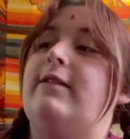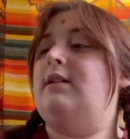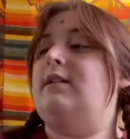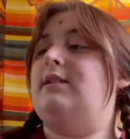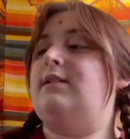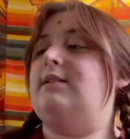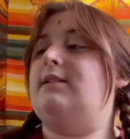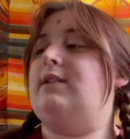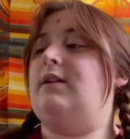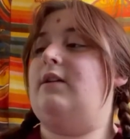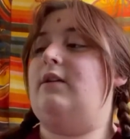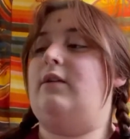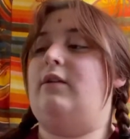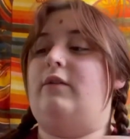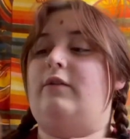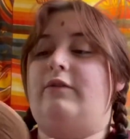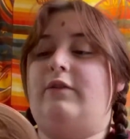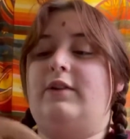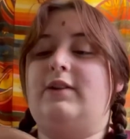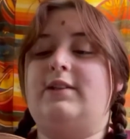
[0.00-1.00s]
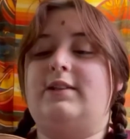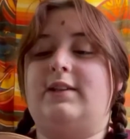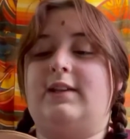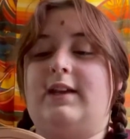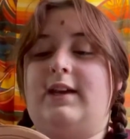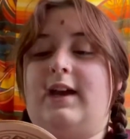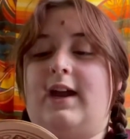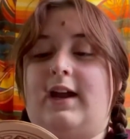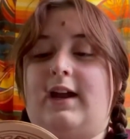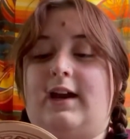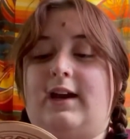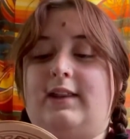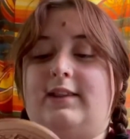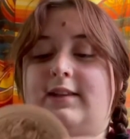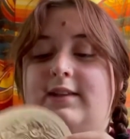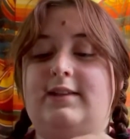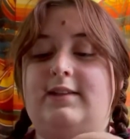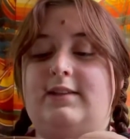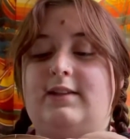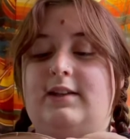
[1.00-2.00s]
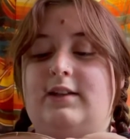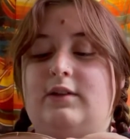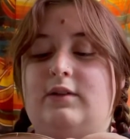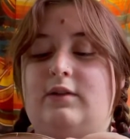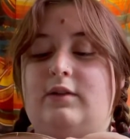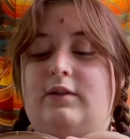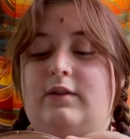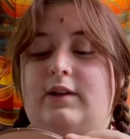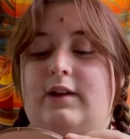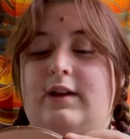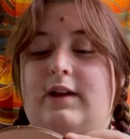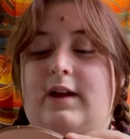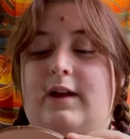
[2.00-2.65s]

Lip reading: So firstly, I got this little